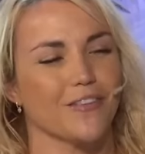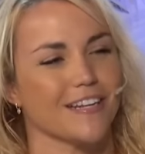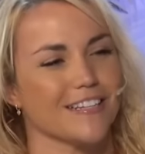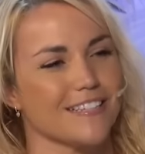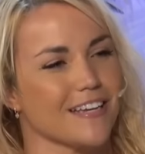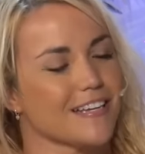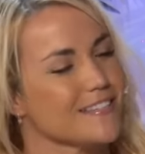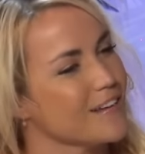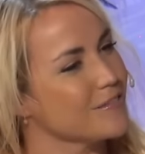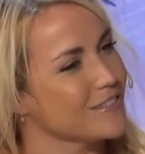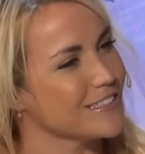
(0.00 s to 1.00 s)
that it's like, is
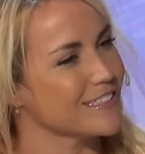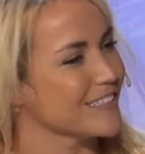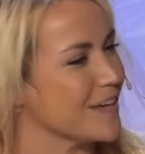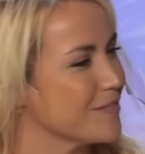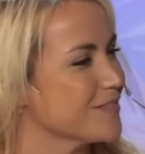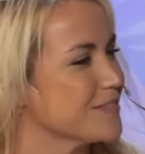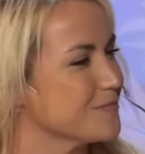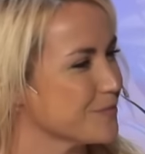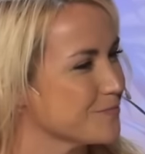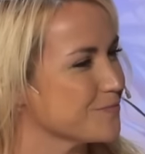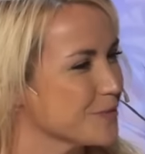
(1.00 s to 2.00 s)
that really? Could that really,
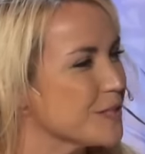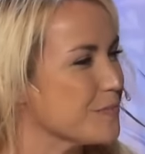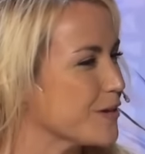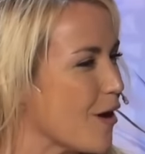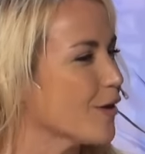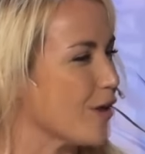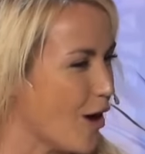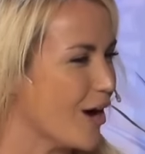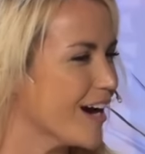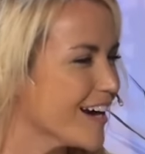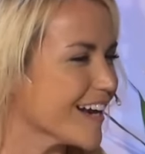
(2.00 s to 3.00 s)
really be like that Dada art?